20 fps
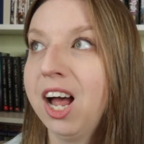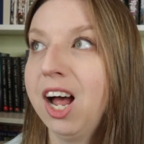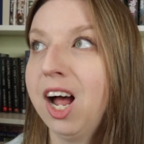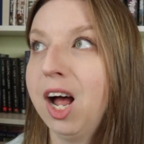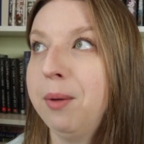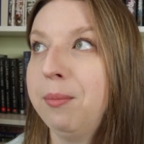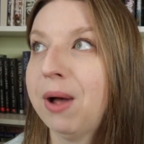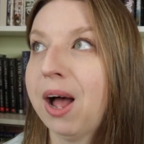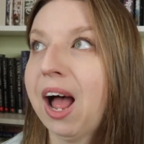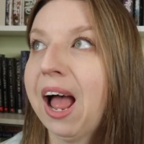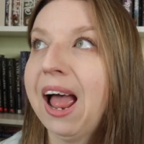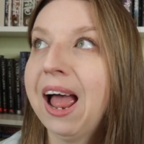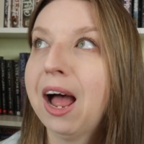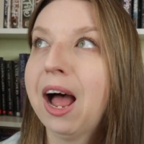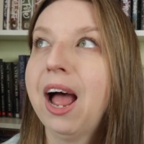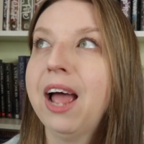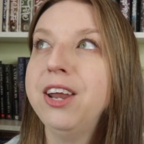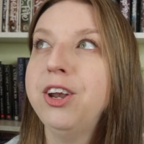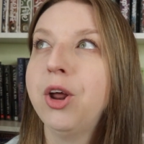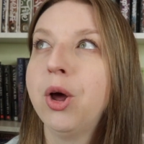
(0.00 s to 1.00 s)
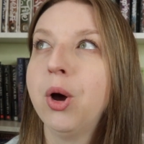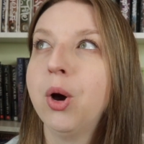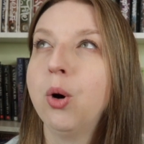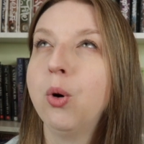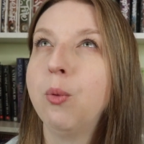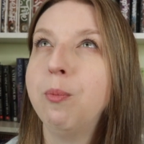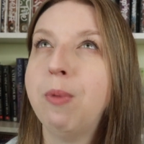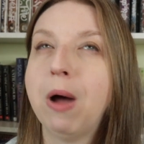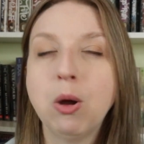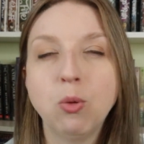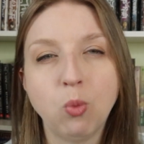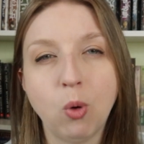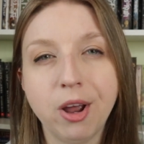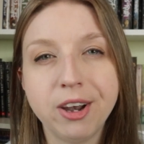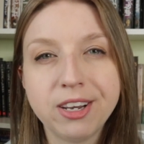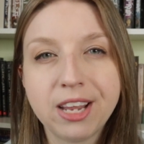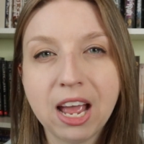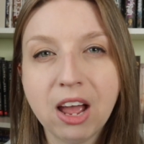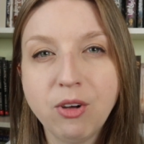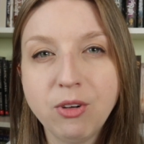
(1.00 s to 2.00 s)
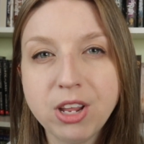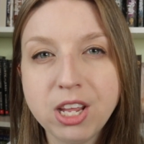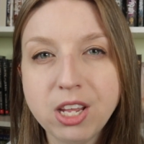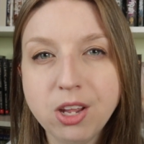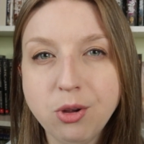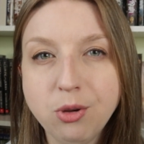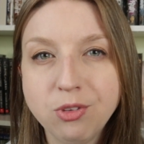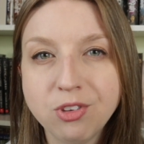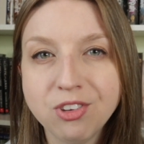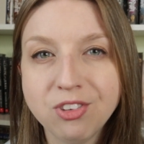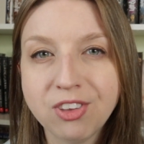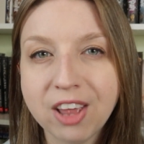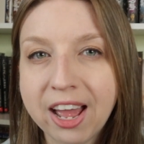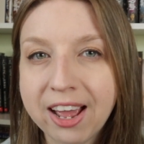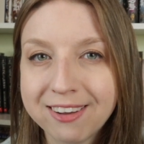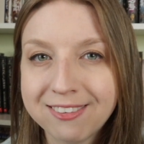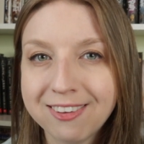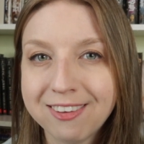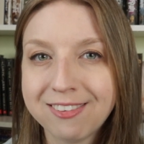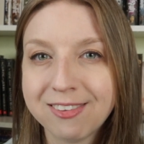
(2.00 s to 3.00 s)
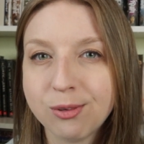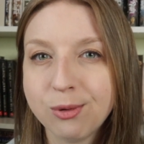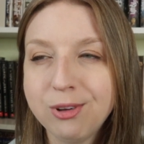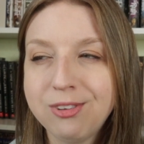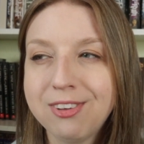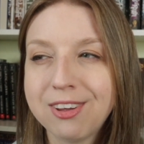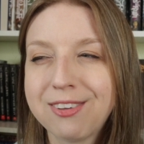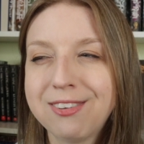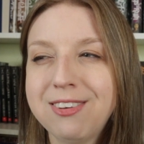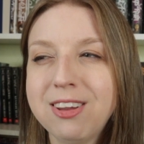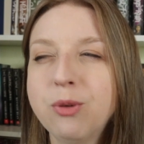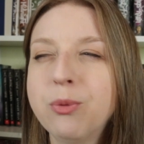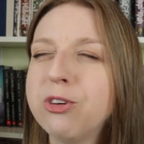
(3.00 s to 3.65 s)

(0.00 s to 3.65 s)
Um, I know my one county uses Axis 360,